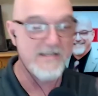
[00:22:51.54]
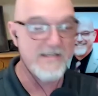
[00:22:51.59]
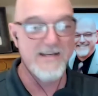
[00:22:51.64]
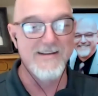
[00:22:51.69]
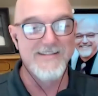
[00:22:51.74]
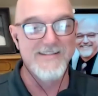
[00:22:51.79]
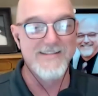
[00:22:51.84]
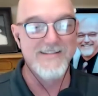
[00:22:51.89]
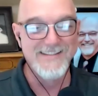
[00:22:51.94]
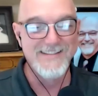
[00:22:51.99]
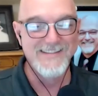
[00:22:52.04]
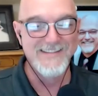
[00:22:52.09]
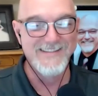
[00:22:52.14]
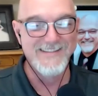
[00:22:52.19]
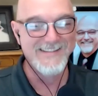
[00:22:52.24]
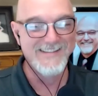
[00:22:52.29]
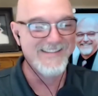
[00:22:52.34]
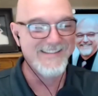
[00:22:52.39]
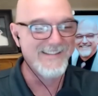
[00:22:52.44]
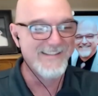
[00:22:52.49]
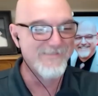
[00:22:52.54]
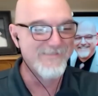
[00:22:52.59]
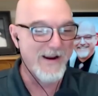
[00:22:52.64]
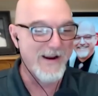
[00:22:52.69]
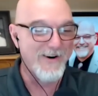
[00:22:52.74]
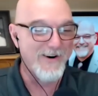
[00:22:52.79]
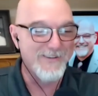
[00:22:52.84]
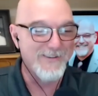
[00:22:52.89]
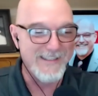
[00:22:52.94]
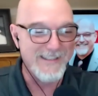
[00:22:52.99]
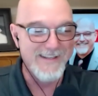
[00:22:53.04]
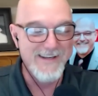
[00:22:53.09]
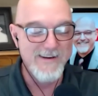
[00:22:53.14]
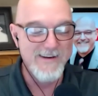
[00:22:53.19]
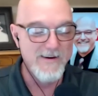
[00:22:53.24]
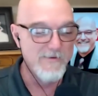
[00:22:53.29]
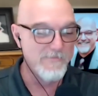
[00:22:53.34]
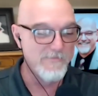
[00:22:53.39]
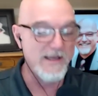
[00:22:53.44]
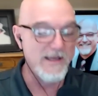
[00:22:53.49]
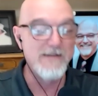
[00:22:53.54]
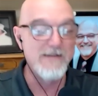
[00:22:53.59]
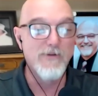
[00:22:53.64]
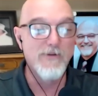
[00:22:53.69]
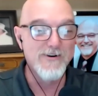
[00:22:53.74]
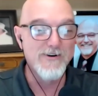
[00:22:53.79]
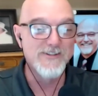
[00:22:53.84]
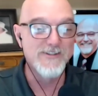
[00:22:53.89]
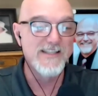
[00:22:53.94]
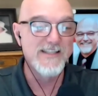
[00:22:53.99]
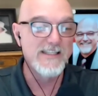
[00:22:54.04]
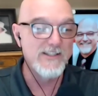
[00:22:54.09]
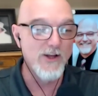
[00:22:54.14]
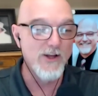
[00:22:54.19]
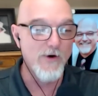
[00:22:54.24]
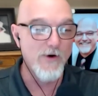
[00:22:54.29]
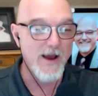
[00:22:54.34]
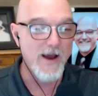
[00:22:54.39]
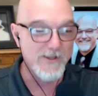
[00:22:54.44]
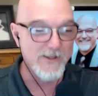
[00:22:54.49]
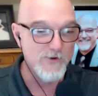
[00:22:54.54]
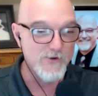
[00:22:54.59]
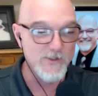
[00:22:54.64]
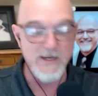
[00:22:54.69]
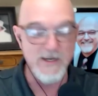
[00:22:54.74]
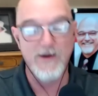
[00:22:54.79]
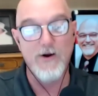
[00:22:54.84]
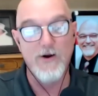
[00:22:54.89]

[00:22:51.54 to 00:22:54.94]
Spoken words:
Because apparently Ben Barnes didn't know how to use,